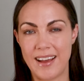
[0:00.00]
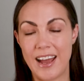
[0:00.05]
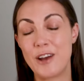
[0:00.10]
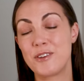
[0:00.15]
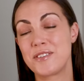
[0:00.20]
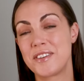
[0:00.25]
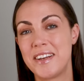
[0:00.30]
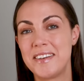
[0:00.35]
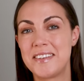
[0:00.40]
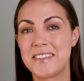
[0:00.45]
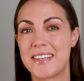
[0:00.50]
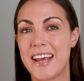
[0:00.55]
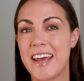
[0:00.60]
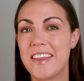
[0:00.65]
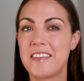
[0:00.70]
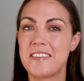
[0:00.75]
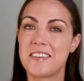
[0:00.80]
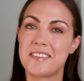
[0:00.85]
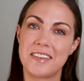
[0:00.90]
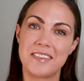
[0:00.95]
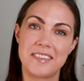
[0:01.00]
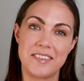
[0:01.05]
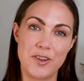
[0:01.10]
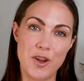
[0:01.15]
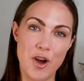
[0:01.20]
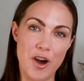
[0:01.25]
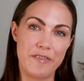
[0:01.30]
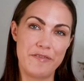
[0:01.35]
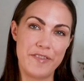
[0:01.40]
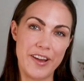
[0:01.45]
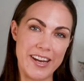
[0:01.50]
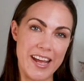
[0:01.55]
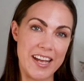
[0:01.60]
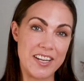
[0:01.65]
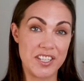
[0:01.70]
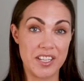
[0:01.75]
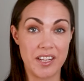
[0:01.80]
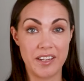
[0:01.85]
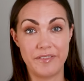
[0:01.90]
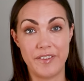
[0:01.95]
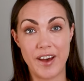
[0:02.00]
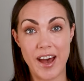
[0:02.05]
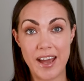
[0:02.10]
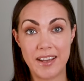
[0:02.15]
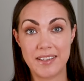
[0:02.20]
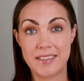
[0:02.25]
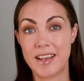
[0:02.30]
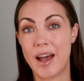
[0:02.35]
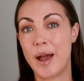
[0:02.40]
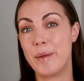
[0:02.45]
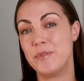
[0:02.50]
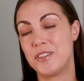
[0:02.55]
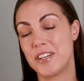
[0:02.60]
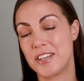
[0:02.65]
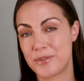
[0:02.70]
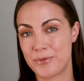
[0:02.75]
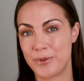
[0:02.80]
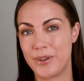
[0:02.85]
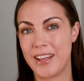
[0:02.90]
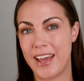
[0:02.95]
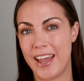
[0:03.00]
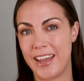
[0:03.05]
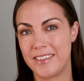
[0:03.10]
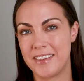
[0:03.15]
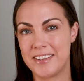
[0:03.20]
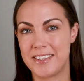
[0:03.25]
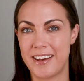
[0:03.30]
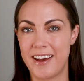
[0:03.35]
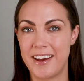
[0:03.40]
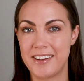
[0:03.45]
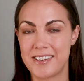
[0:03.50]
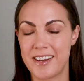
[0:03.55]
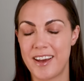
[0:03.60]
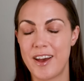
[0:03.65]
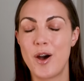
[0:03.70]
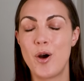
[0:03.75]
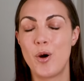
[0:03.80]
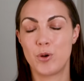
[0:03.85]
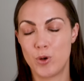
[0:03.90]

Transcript: I also need to say that this is not financial advice. I'm just relaying the data.